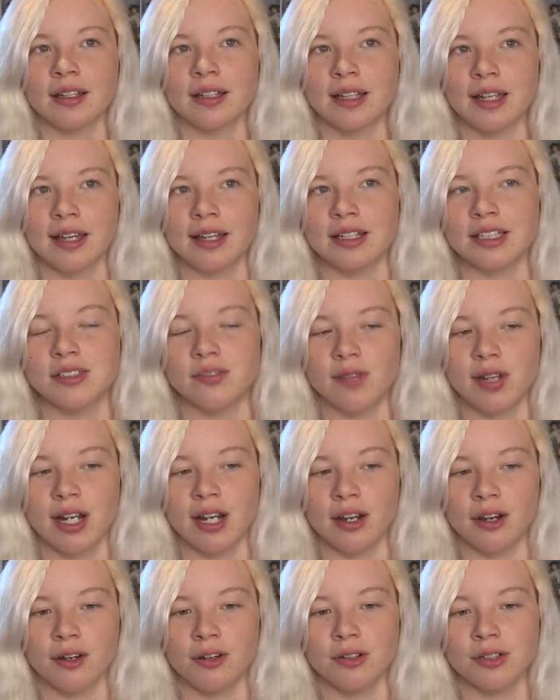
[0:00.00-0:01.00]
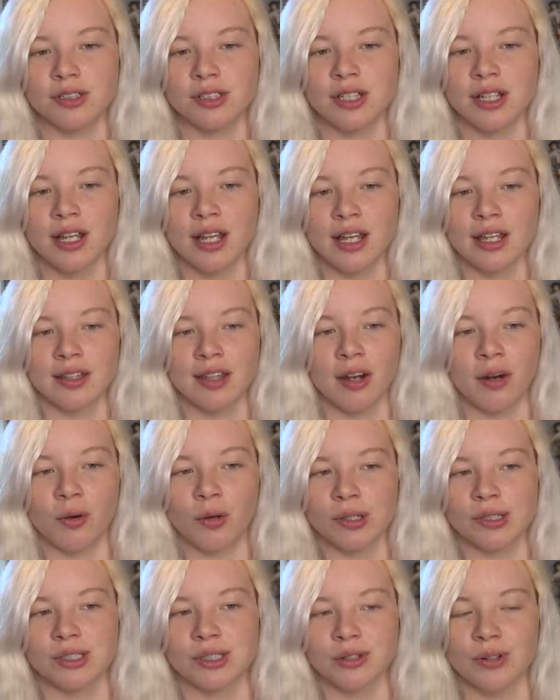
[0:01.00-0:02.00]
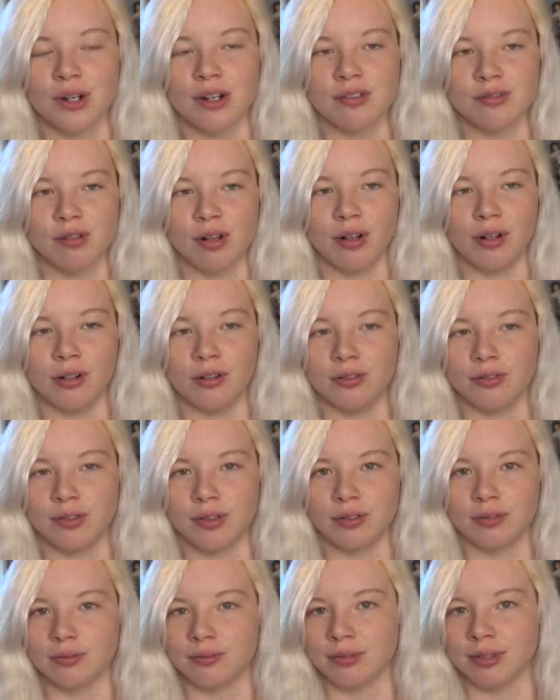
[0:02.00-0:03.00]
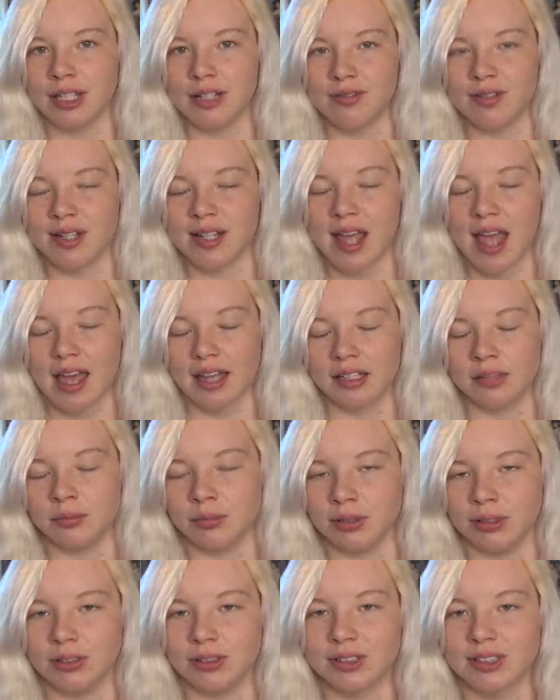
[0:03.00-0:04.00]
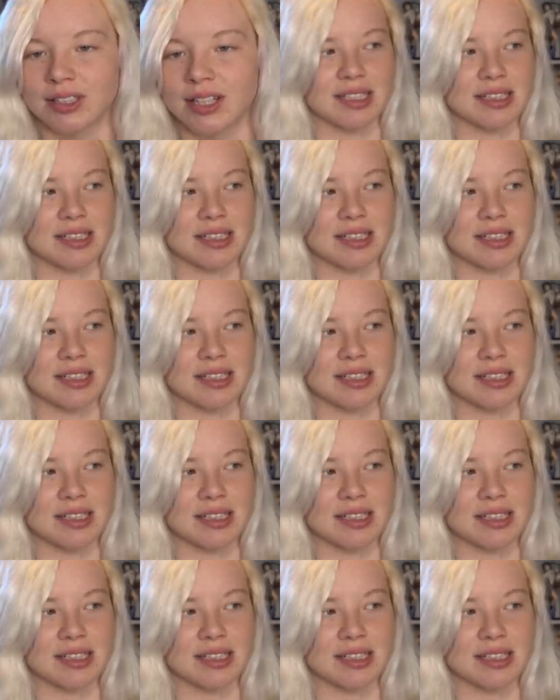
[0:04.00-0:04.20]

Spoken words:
kids videos that also involve living animals.